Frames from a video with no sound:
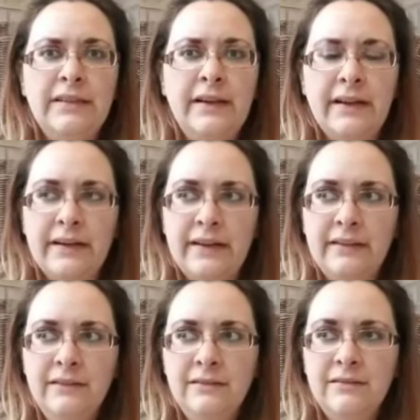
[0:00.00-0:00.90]

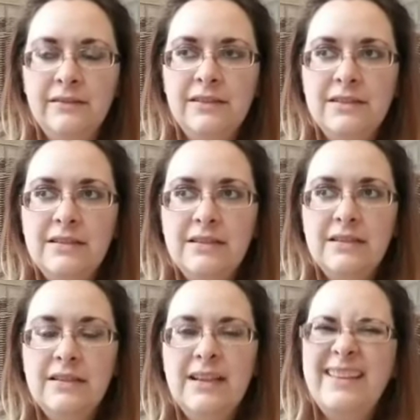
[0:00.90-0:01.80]

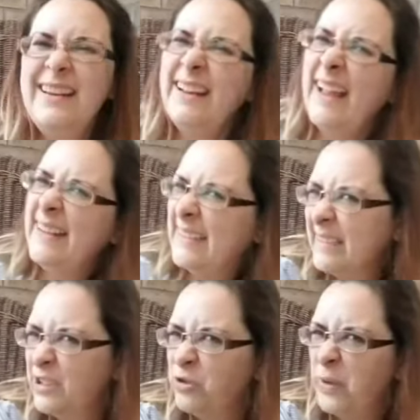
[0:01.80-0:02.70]
and then I gained a
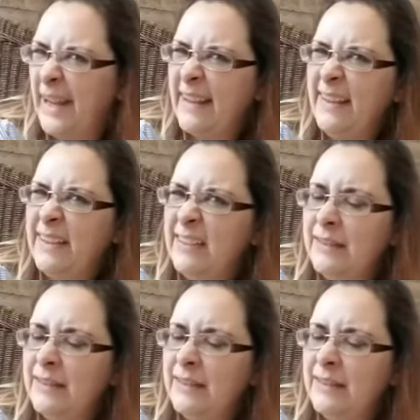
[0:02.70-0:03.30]
little weight,